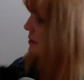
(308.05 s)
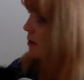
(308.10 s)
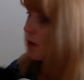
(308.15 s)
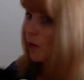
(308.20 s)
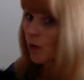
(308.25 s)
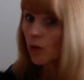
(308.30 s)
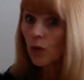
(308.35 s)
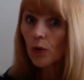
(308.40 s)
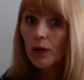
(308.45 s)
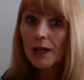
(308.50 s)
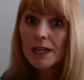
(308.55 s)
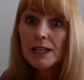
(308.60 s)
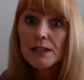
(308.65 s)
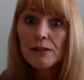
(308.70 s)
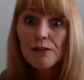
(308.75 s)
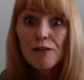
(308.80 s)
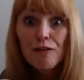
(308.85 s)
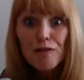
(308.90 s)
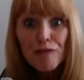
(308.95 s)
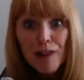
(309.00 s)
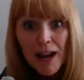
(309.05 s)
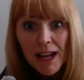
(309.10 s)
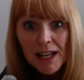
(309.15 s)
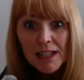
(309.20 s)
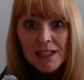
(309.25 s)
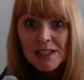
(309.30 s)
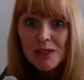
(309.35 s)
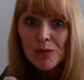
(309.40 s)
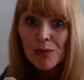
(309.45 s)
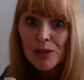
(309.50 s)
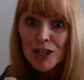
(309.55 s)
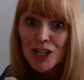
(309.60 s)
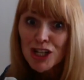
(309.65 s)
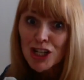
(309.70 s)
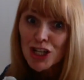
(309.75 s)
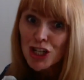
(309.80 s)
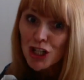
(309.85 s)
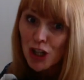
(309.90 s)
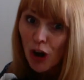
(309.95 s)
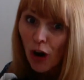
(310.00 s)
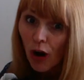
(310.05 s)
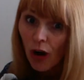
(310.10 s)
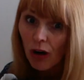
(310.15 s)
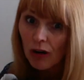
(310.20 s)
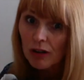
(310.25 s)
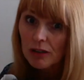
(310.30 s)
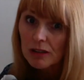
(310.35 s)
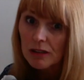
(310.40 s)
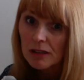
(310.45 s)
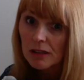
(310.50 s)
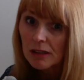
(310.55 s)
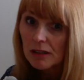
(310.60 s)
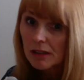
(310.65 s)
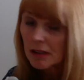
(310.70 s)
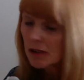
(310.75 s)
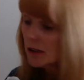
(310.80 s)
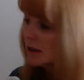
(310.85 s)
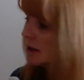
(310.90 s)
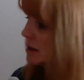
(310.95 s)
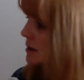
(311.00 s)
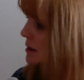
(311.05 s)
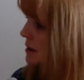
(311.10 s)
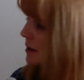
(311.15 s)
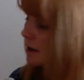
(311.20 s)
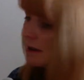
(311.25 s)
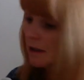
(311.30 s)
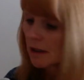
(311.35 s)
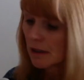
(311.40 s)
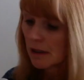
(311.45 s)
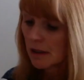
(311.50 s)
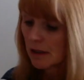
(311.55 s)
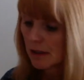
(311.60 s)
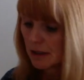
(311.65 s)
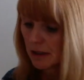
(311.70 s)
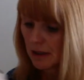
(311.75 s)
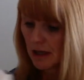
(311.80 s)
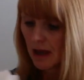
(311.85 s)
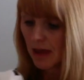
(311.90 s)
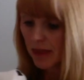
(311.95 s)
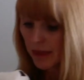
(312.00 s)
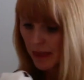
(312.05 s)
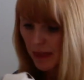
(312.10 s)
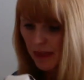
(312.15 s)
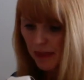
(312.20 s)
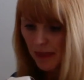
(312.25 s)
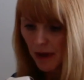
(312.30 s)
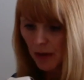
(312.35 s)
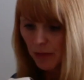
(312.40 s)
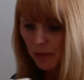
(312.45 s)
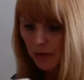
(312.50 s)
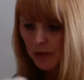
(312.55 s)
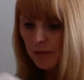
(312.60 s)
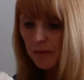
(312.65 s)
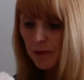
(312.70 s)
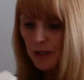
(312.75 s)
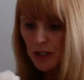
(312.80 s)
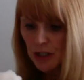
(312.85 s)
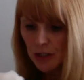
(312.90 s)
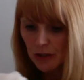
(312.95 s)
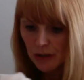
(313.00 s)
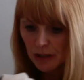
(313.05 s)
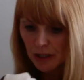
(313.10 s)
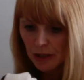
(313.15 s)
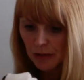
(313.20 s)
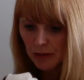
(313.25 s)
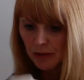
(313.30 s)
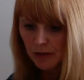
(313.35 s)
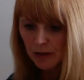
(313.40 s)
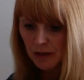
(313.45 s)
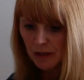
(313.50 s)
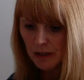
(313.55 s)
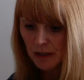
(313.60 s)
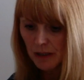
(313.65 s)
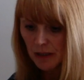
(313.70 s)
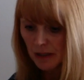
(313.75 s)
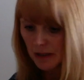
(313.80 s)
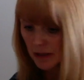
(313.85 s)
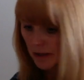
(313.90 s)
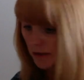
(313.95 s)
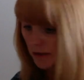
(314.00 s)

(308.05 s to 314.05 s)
All his friends were shocked. I think that would be shocking, wouldn't it?